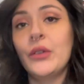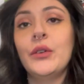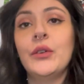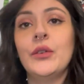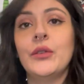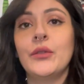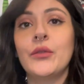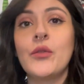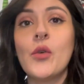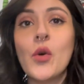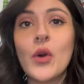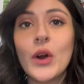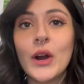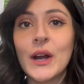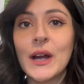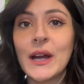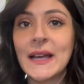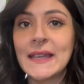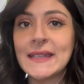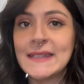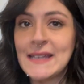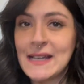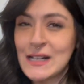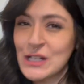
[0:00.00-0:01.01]
For
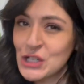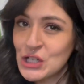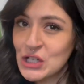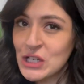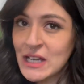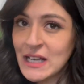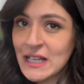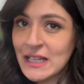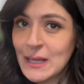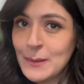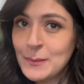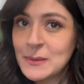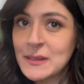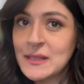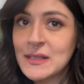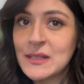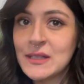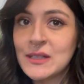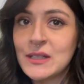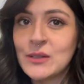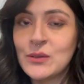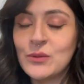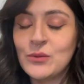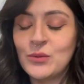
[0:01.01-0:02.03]
sectioning
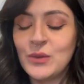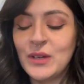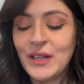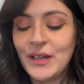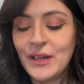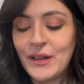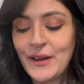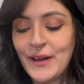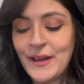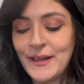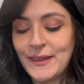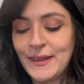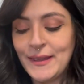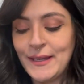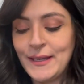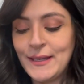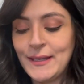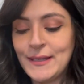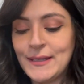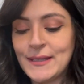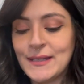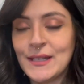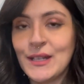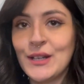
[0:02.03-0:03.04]
clips, we got
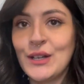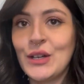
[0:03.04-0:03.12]
these